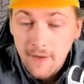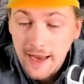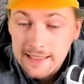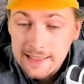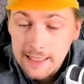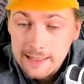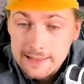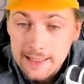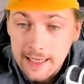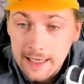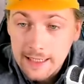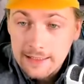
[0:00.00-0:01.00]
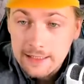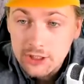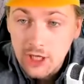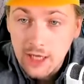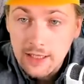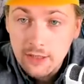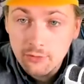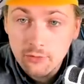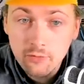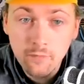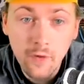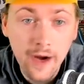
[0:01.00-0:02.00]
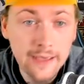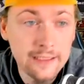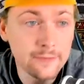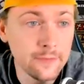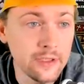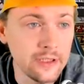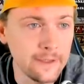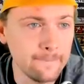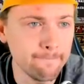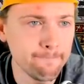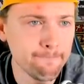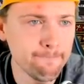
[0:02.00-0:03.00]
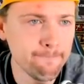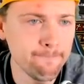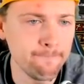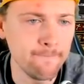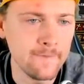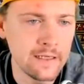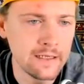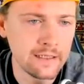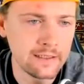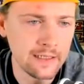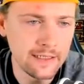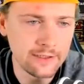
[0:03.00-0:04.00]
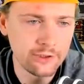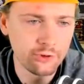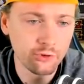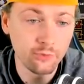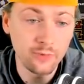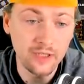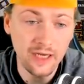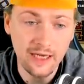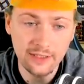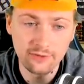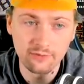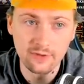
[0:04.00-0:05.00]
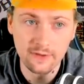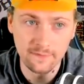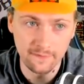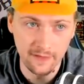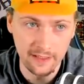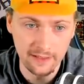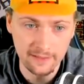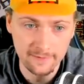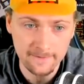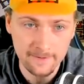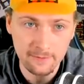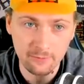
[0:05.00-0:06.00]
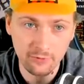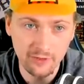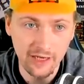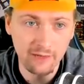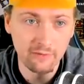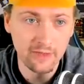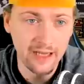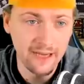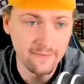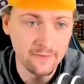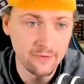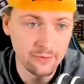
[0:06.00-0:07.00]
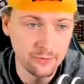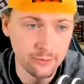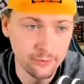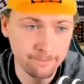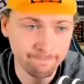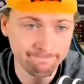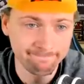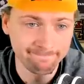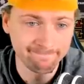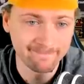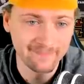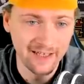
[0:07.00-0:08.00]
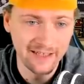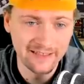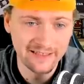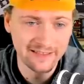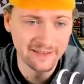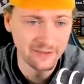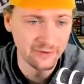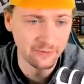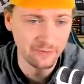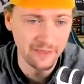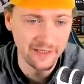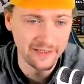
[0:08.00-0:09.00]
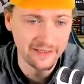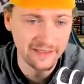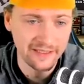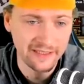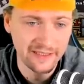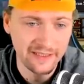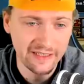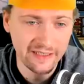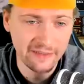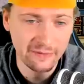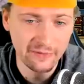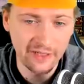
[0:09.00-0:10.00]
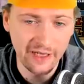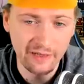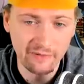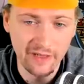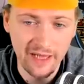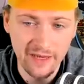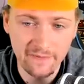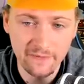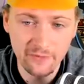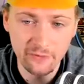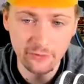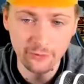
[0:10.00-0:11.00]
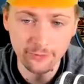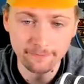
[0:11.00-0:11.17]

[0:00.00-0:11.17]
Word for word: vassals allied each other to fight me. That should be actually fine. What I will have to do... That's so bad. What I will have to do